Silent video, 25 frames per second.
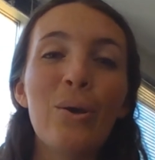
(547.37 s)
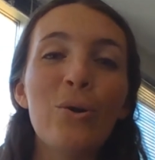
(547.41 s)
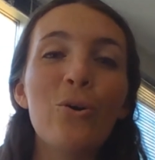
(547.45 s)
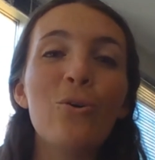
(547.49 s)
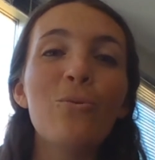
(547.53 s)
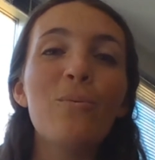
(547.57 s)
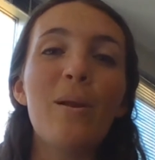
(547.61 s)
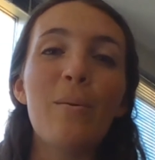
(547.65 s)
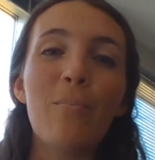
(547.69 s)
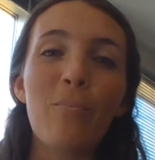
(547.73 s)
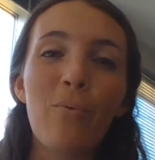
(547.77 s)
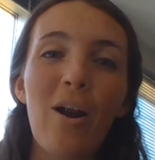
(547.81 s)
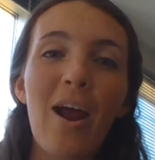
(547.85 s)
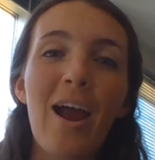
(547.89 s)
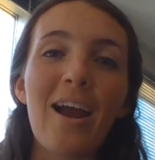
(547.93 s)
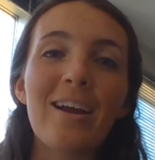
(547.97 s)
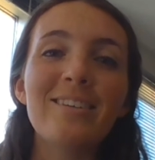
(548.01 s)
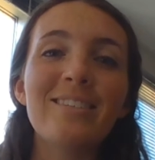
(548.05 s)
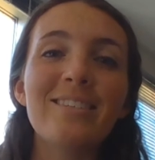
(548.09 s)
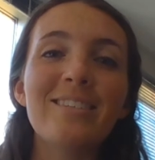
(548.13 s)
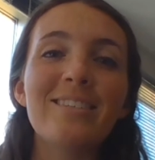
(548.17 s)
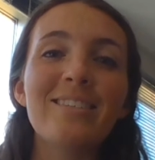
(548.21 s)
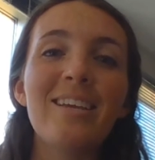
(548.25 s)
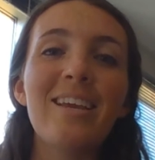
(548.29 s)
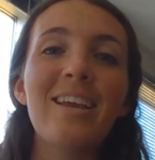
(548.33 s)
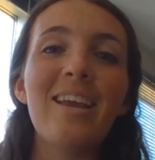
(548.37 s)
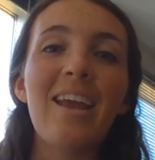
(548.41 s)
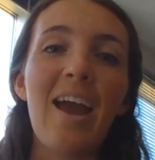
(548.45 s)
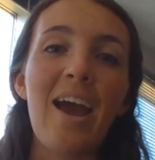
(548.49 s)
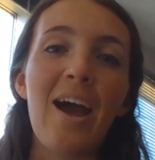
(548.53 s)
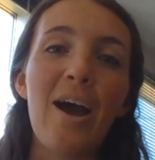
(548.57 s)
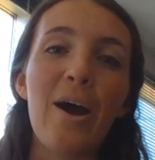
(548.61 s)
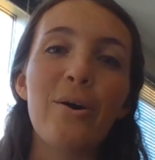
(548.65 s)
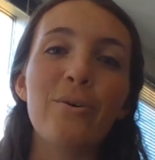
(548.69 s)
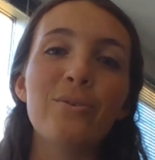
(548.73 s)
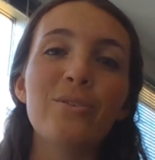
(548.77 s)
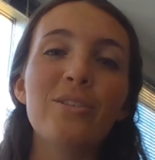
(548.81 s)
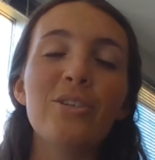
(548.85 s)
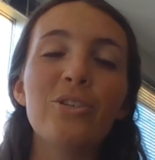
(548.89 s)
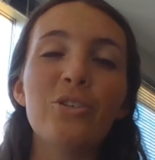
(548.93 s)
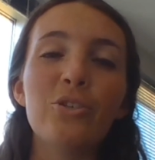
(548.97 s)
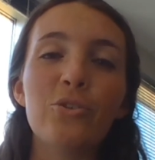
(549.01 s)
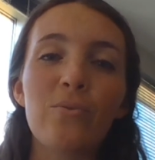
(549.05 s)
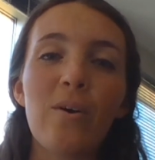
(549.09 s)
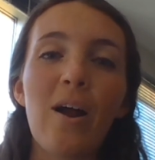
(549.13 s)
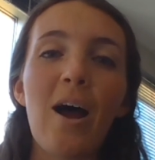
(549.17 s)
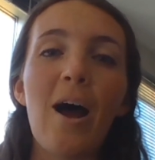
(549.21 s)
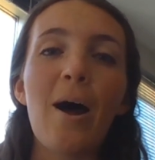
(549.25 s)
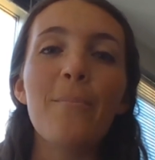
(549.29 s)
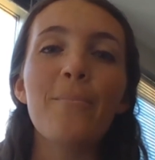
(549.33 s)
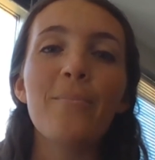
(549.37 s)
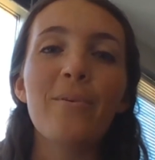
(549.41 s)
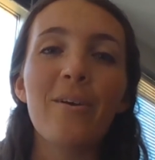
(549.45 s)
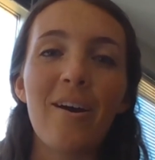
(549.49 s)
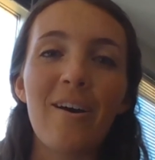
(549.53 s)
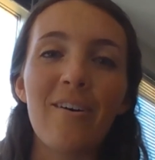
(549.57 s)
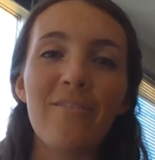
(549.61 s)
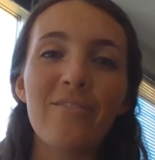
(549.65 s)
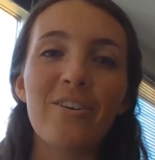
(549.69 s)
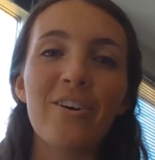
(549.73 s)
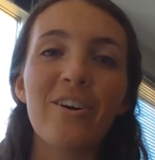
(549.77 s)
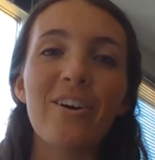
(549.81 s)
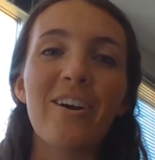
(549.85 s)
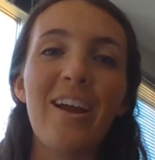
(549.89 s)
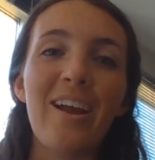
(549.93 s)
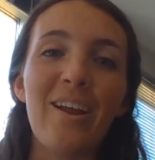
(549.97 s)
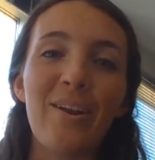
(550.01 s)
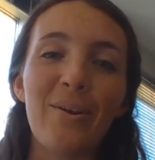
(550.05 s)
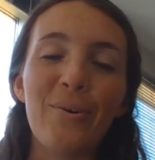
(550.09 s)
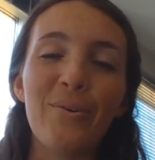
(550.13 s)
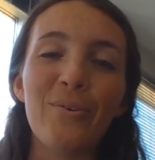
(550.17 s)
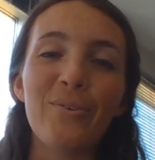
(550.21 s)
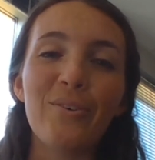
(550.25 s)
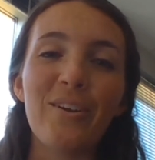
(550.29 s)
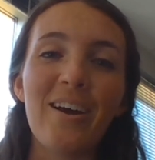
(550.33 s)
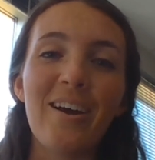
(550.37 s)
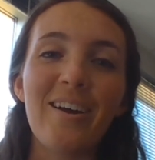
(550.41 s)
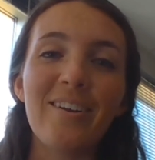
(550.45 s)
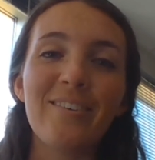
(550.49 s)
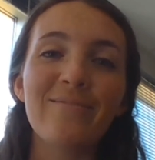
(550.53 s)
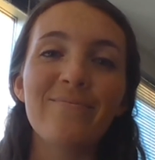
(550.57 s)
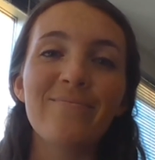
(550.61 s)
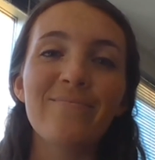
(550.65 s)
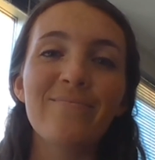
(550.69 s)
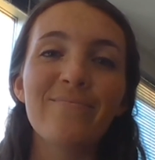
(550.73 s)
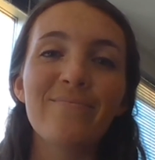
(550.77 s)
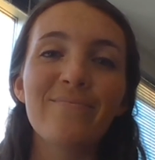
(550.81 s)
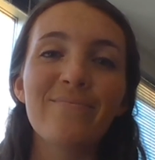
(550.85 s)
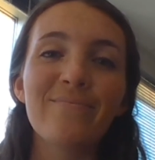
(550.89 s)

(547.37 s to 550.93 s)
who will be practicing how to drop, cover, and hold on.